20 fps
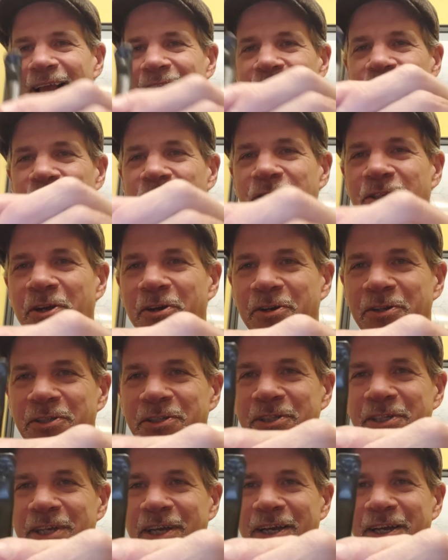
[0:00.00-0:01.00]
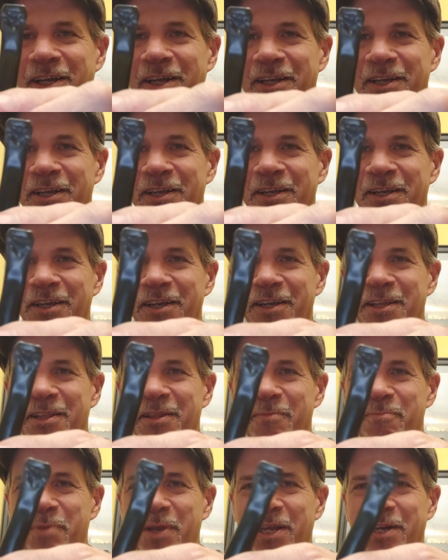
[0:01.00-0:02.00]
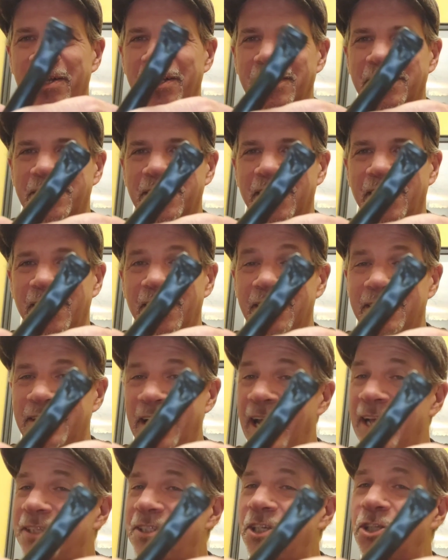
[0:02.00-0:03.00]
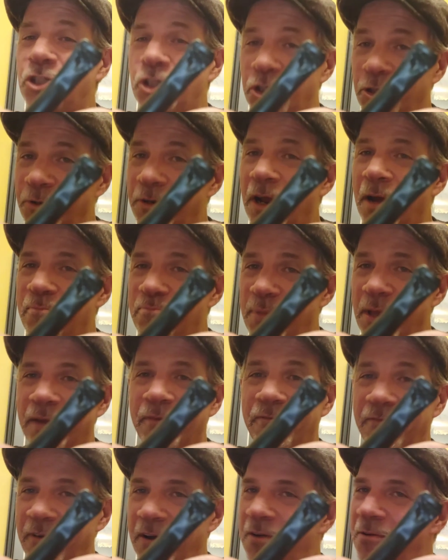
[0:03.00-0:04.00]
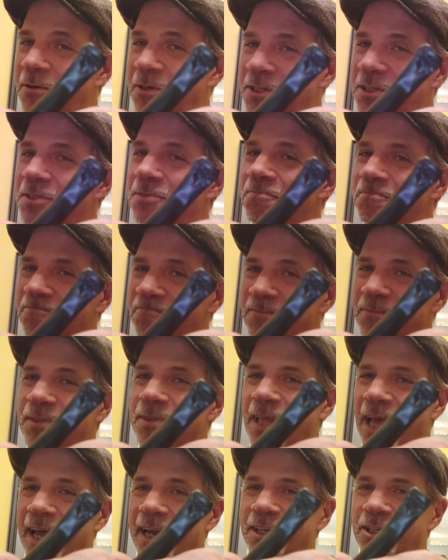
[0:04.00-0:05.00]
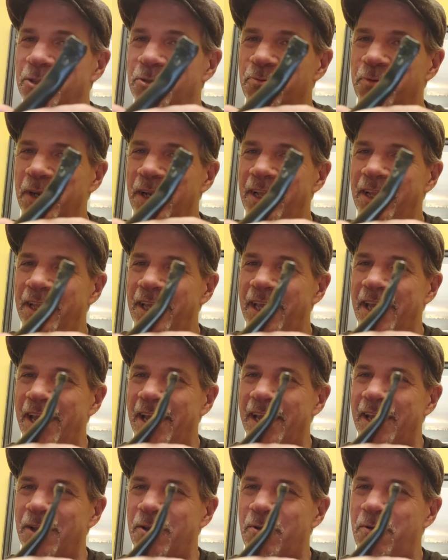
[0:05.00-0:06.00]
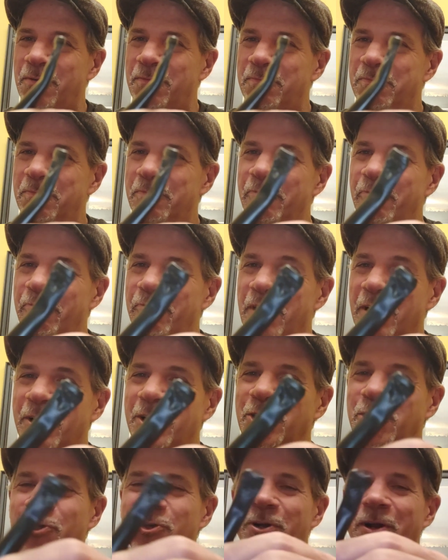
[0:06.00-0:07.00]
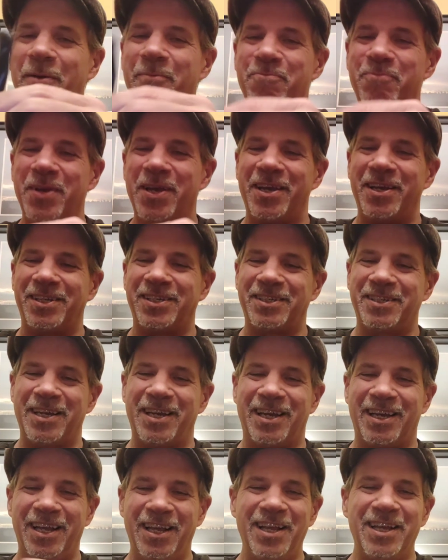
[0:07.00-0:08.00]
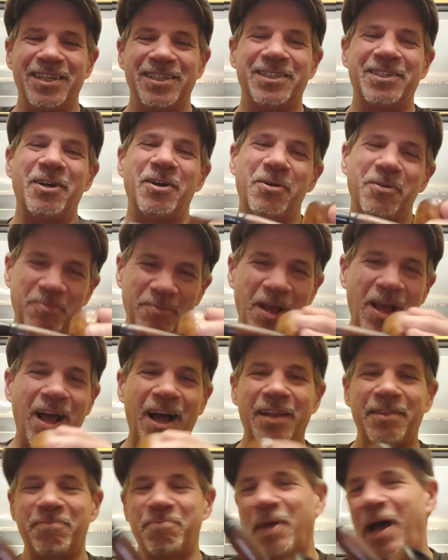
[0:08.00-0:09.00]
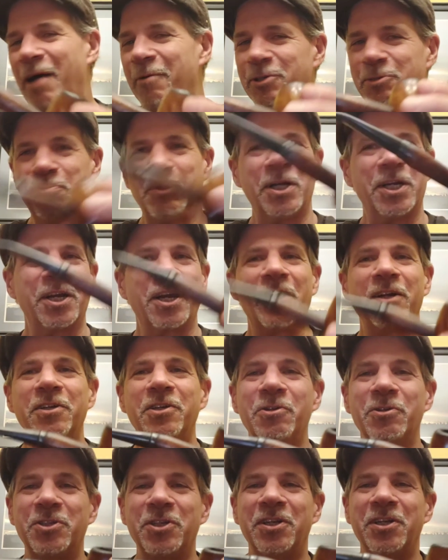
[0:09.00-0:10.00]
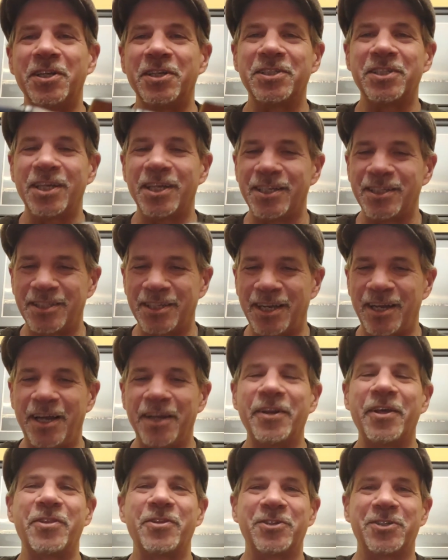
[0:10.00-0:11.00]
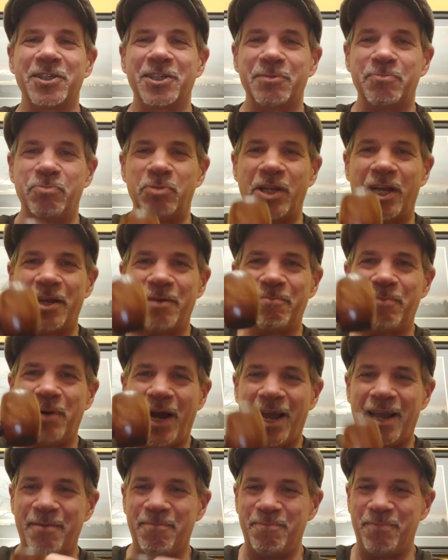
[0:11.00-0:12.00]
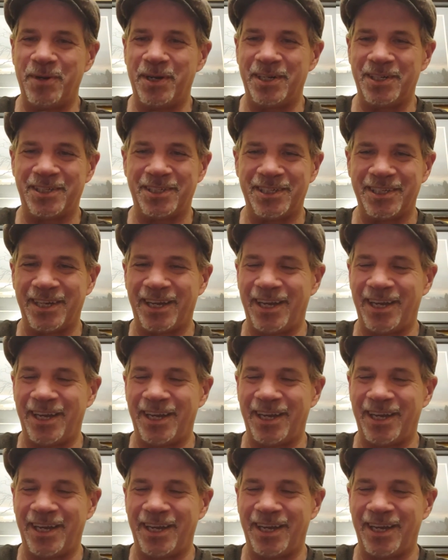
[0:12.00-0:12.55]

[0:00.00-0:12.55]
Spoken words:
just noticed the bit is, that's a chewed up bit, folks. That is really a very chewed up bit. So I was planning on using this as another display pipe, but